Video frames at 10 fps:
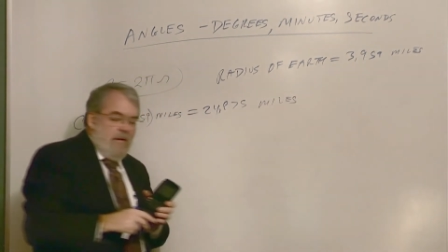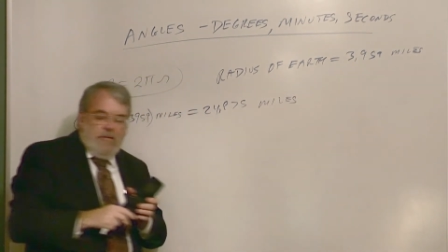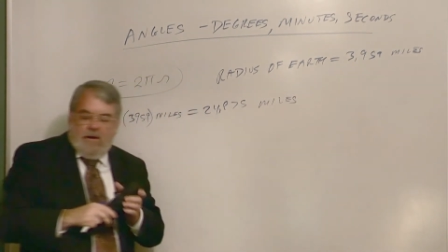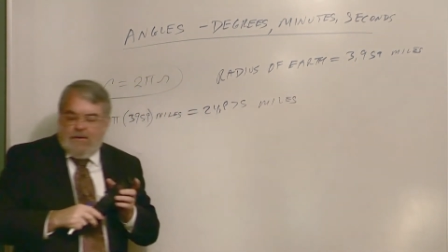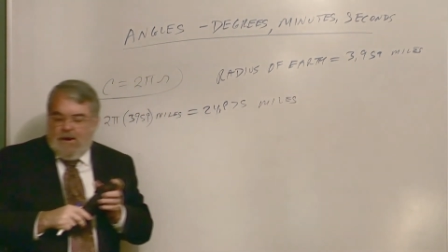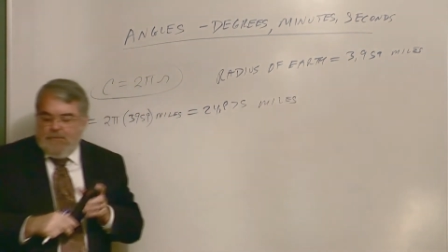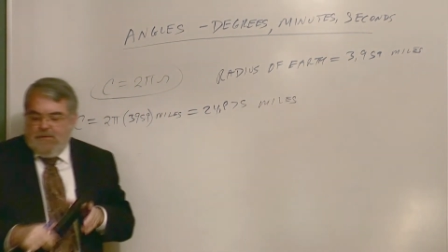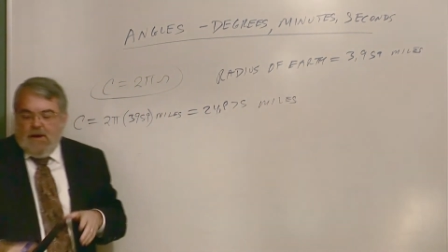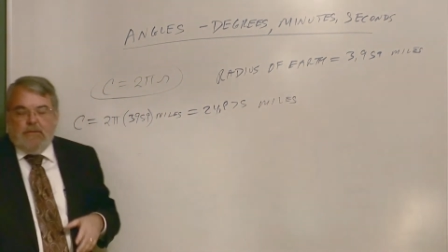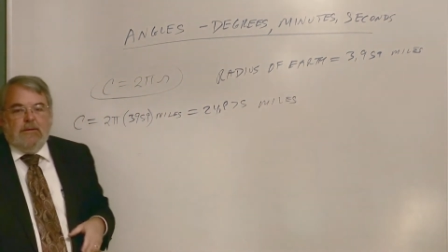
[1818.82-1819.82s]
around that.
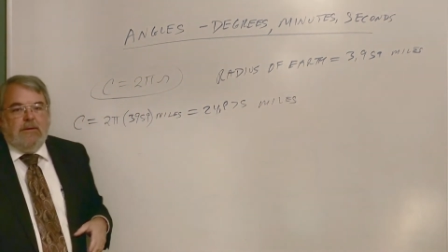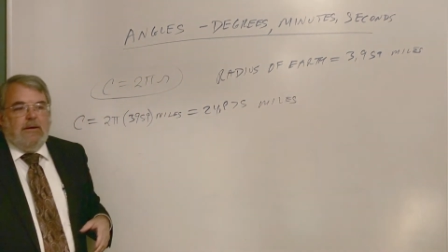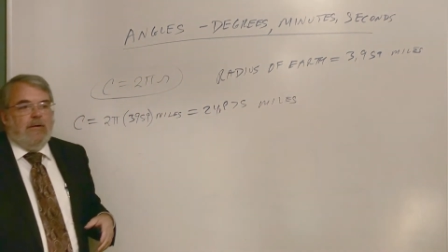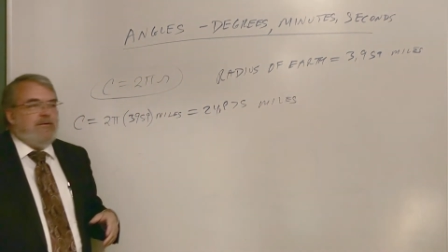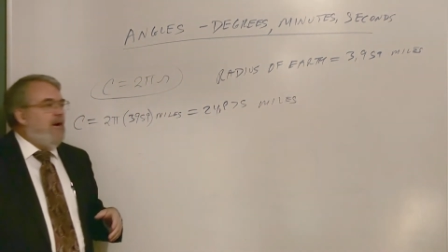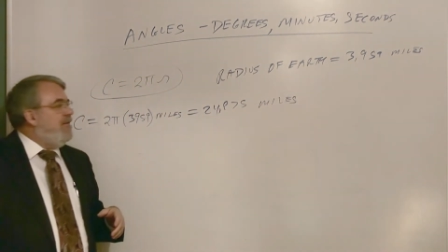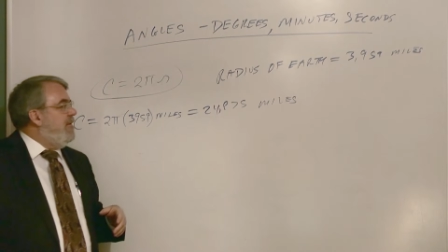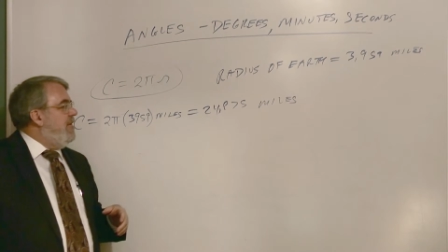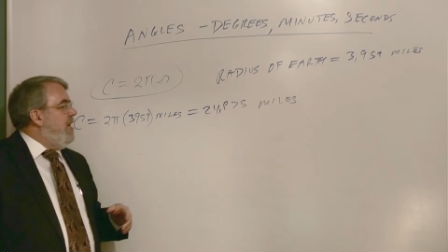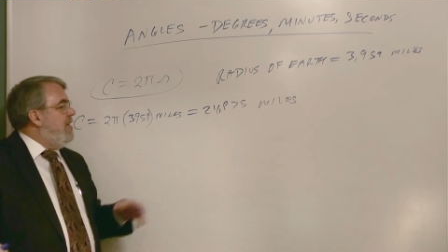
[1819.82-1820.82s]
Now,
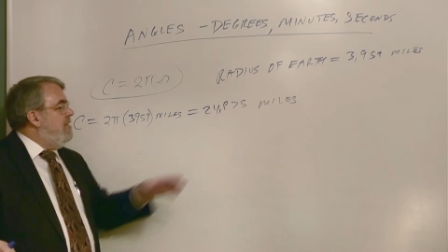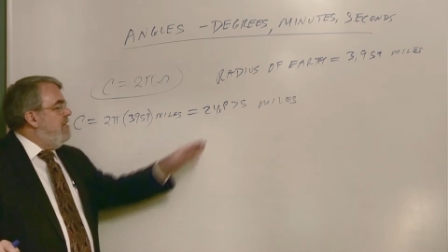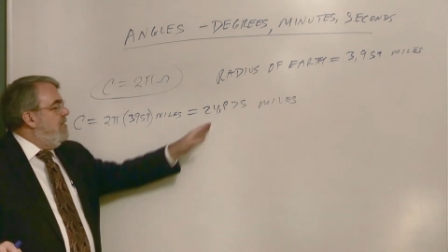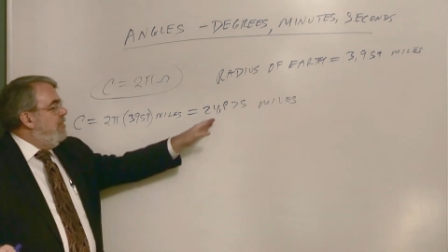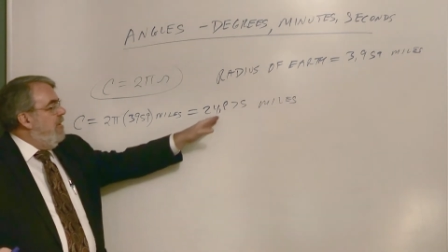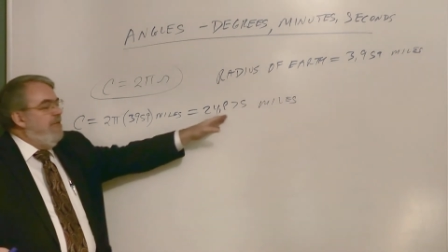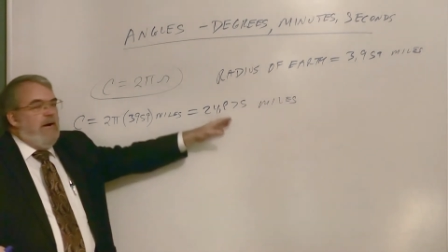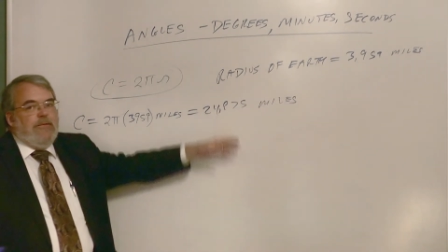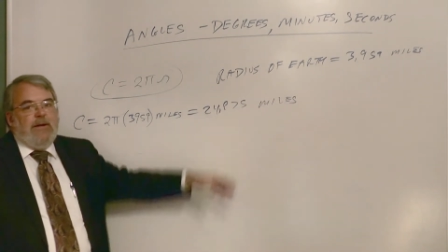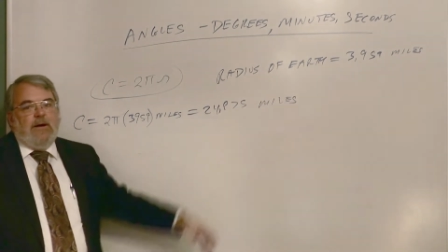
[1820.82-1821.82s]
Eratosthenes got
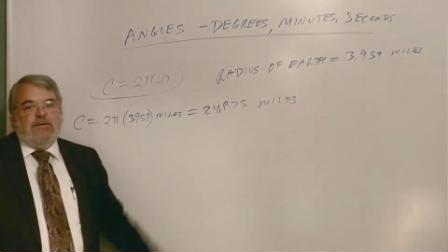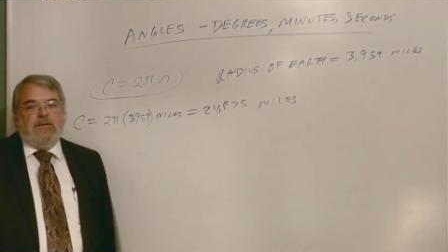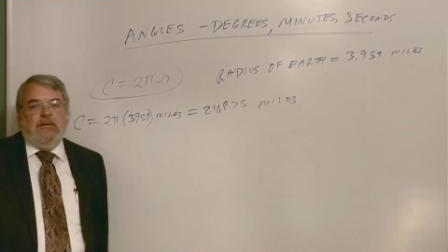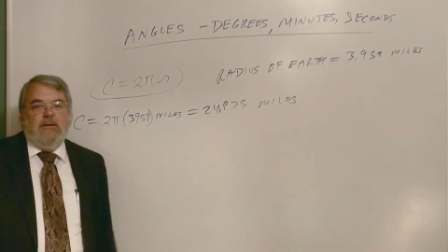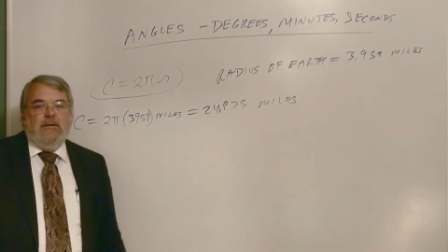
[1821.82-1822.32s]
25,000.